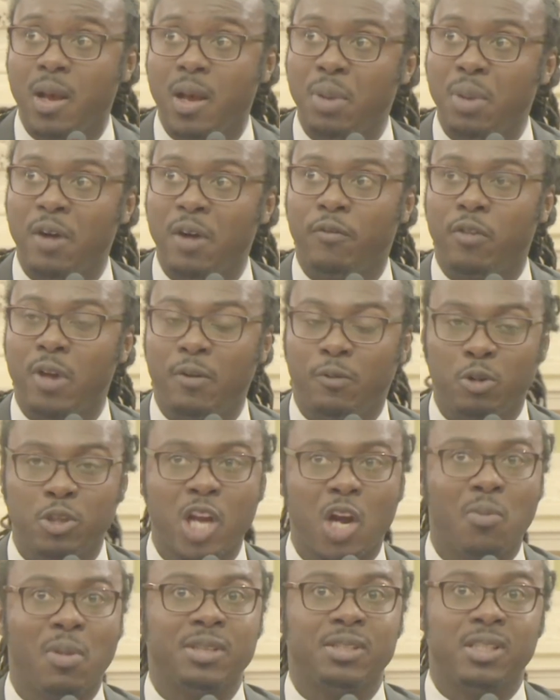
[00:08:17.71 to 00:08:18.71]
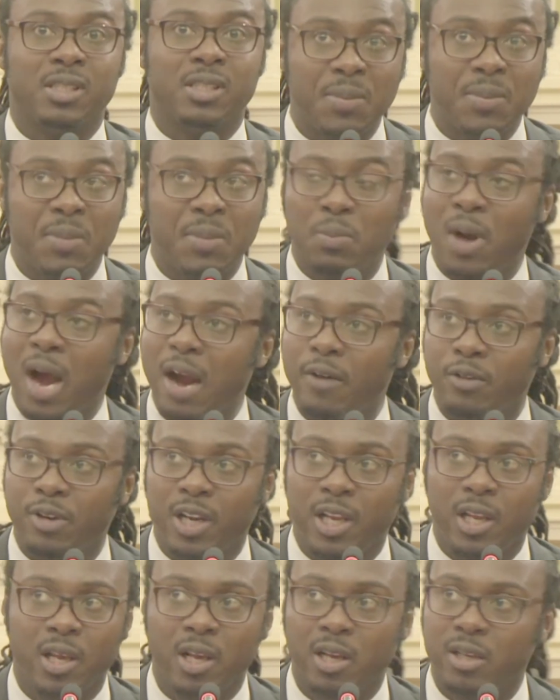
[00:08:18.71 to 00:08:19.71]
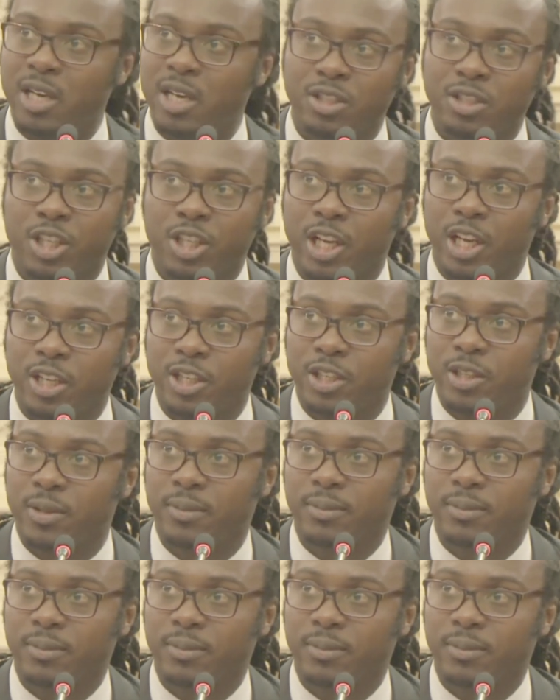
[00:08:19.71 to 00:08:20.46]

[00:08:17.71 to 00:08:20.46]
but if we're talking about systemic poverty, it doesn't change.